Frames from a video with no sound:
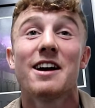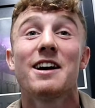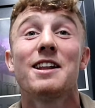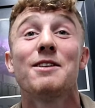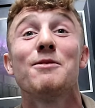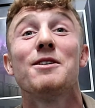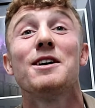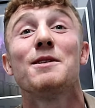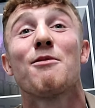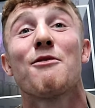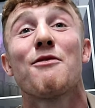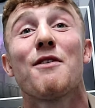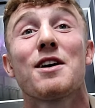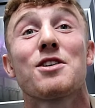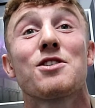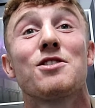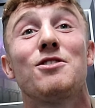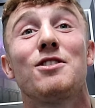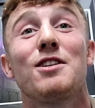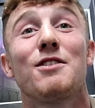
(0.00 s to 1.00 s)
hear the word
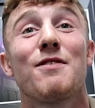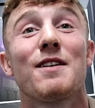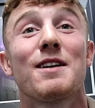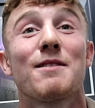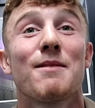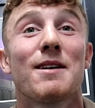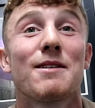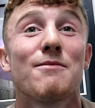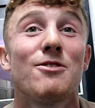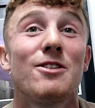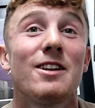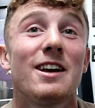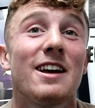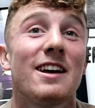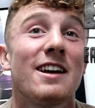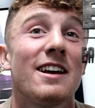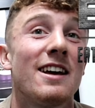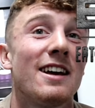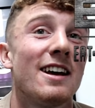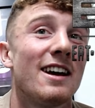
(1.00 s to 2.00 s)
professional, they think big money,
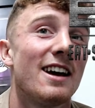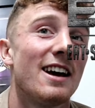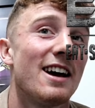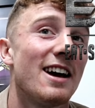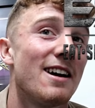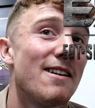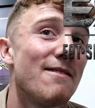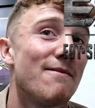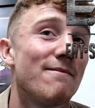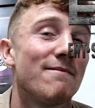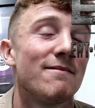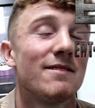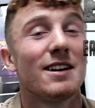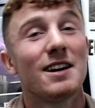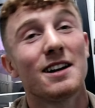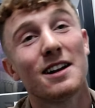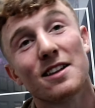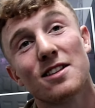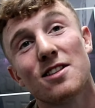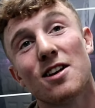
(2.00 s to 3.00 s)
um,
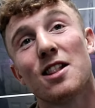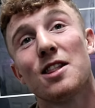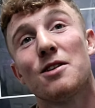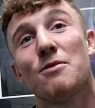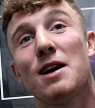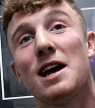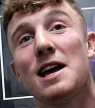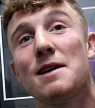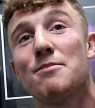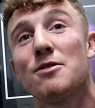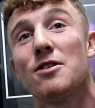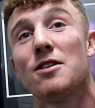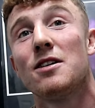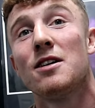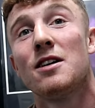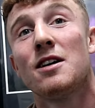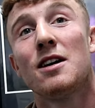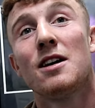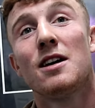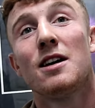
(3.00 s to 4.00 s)
and it's not the way, but
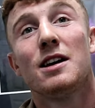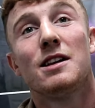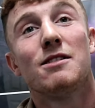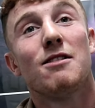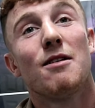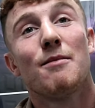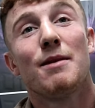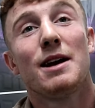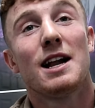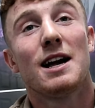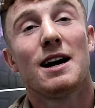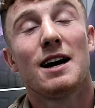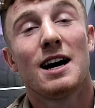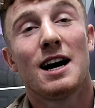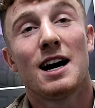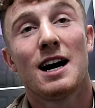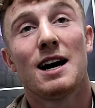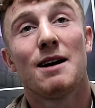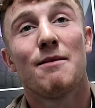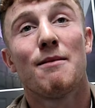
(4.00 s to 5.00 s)
you know what I mean?
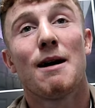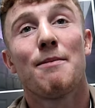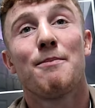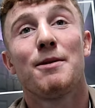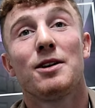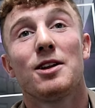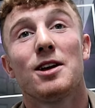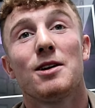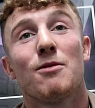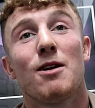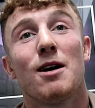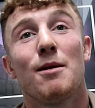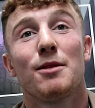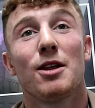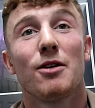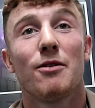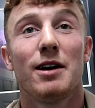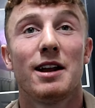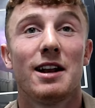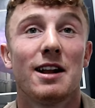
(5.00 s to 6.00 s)
I, am happy doing what I'm
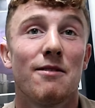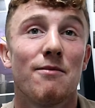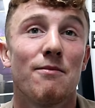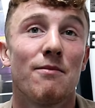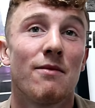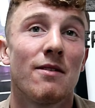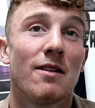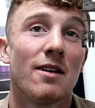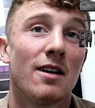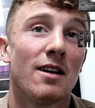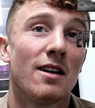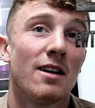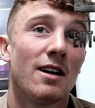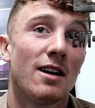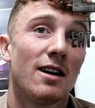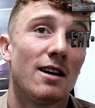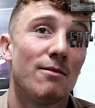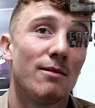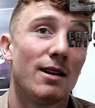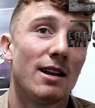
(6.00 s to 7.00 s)
doing, and
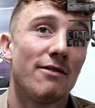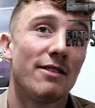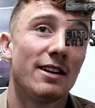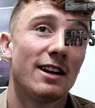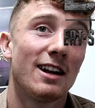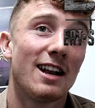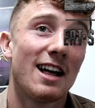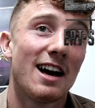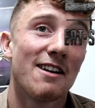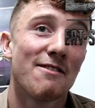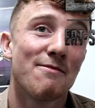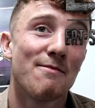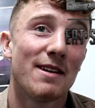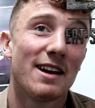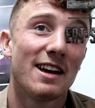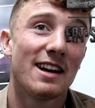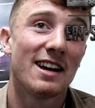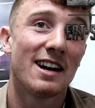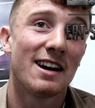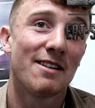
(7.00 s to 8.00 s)
I'm living the life,
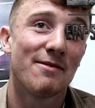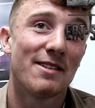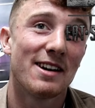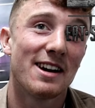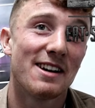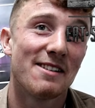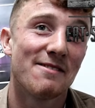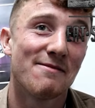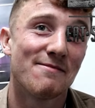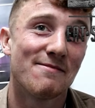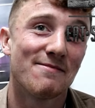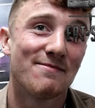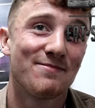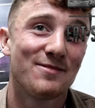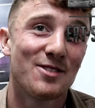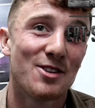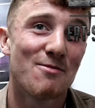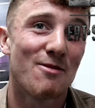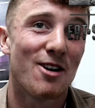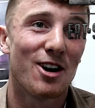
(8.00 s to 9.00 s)
mate. I'm
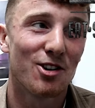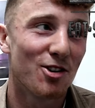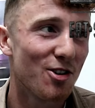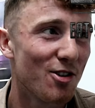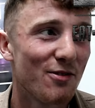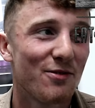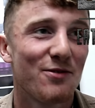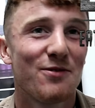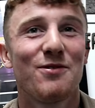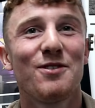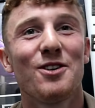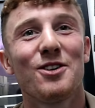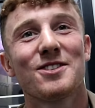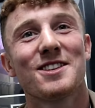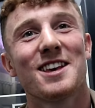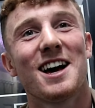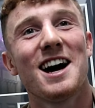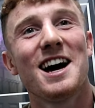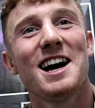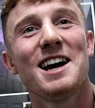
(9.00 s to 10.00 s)
um, doing what I love full
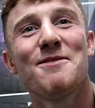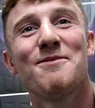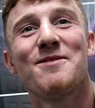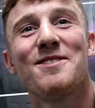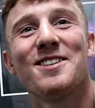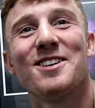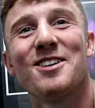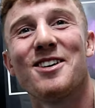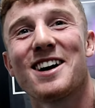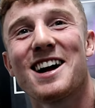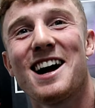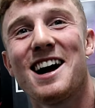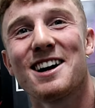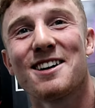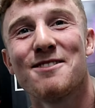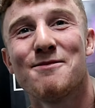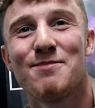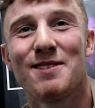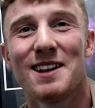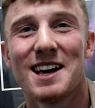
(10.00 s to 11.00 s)
time. You know, I
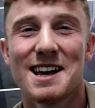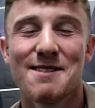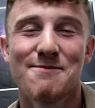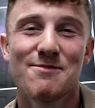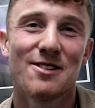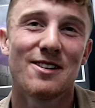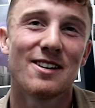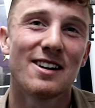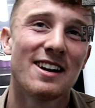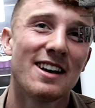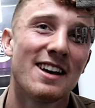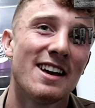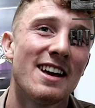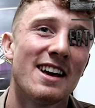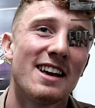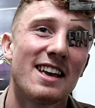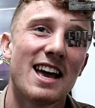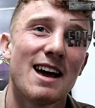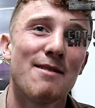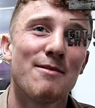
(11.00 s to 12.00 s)
can't complain, but
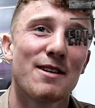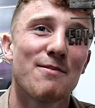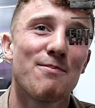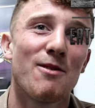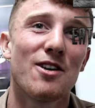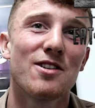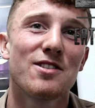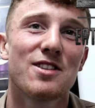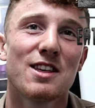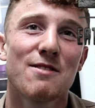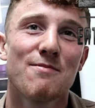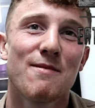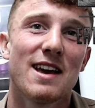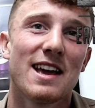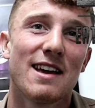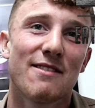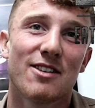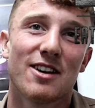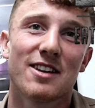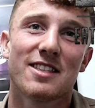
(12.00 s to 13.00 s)
yeah, my sponsors,
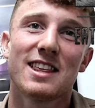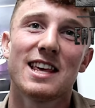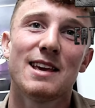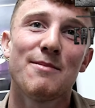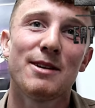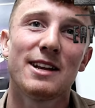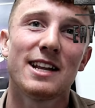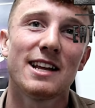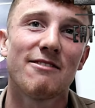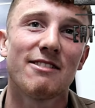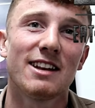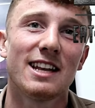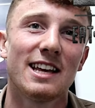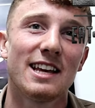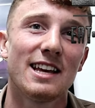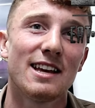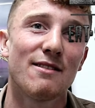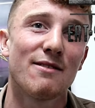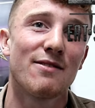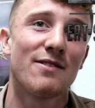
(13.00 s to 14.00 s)
mate, I've got CBD
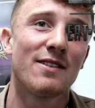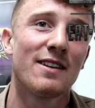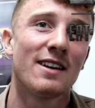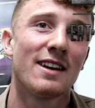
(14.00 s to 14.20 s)
Believe,